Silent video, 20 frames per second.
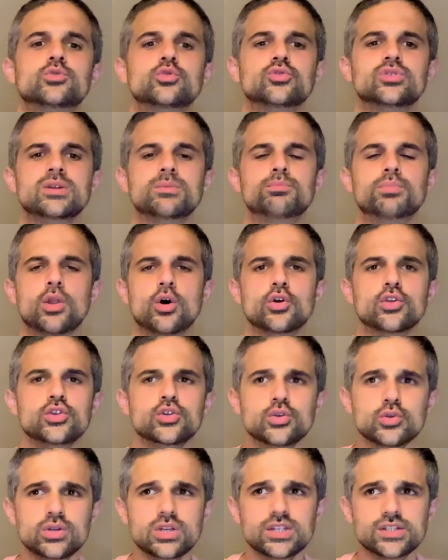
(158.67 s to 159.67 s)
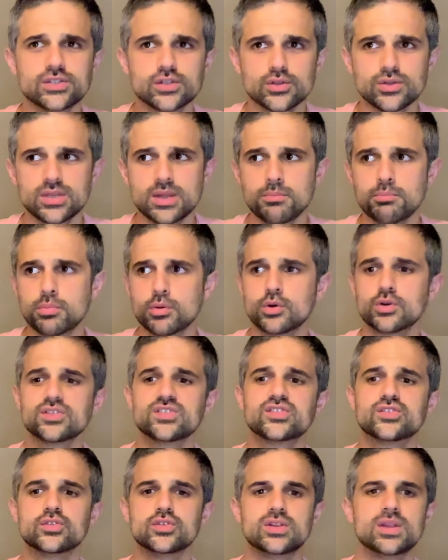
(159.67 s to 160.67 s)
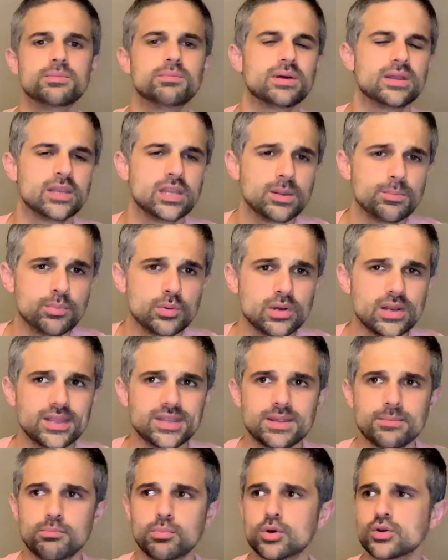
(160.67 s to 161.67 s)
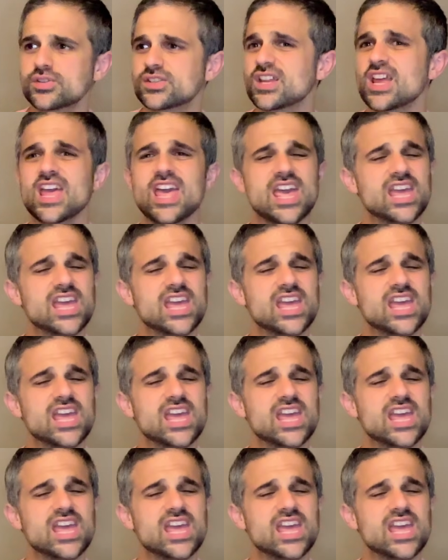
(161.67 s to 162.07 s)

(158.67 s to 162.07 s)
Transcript: to deploy units on the boards, to manipulate the boards.